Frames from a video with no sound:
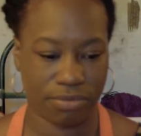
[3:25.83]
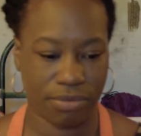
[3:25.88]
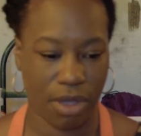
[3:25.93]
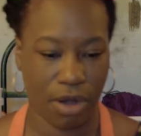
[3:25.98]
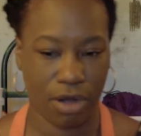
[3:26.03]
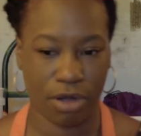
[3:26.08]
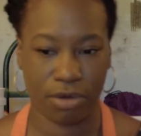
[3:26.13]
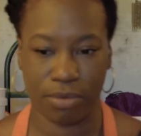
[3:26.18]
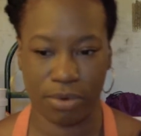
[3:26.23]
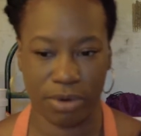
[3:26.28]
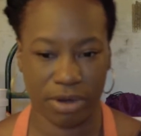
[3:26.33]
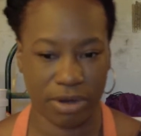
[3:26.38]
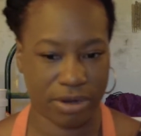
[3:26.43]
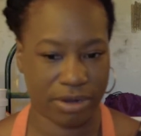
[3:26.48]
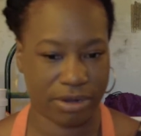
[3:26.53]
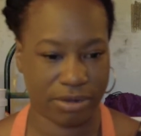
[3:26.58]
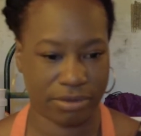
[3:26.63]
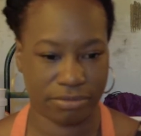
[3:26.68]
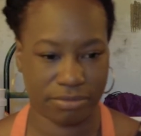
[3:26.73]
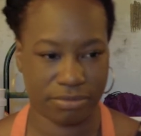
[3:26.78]
artwork
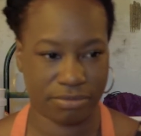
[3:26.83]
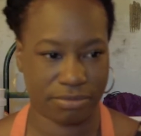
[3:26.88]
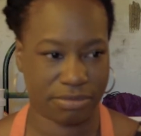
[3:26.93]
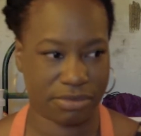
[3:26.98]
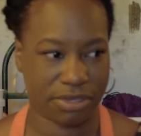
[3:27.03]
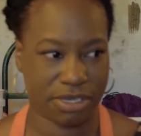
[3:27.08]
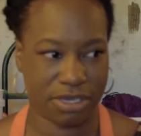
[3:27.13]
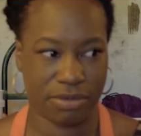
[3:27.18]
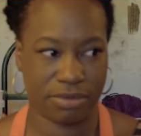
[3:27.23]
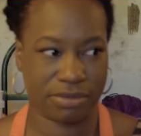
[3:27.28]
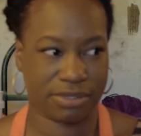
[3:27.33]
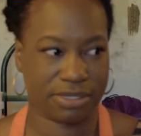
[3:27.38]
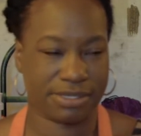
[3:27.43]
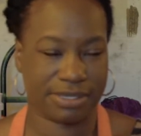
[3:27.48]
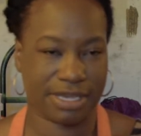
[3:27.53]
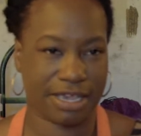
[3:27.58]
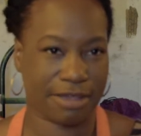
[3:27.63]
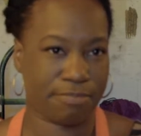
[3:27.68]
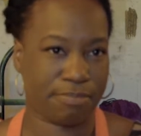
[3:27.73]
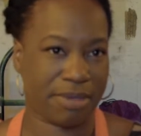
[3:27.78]

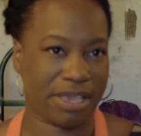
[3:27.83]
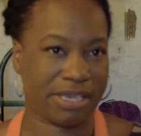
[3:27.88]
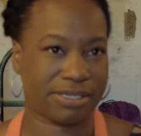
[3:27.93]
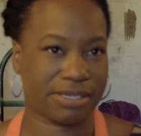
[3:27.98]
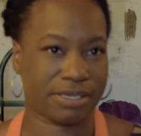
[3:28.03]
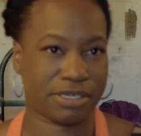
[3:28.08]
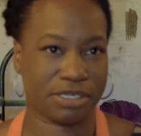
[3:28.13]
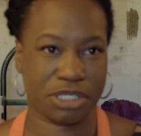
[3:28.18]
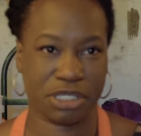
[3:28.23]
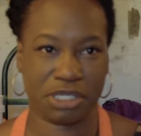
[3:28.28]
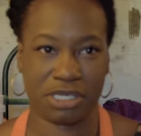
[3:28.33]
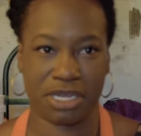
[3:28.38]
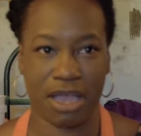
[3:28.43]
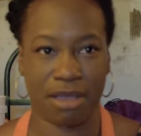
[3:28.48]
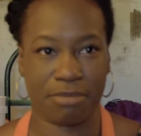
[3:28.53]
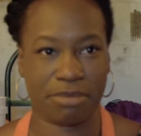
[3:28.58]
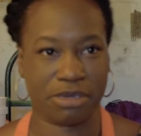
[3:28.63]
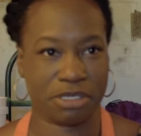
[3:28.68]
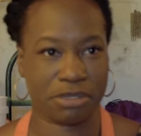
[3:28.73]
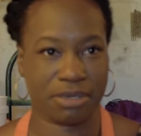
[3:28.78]
uses like basic
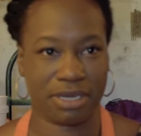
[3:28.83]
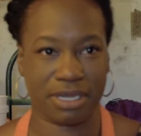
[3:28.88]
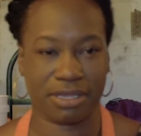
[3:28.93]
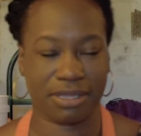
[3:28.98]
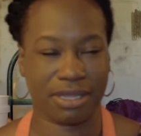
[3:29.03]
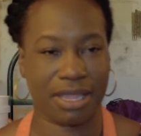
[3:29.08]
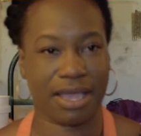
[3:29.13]
geometry and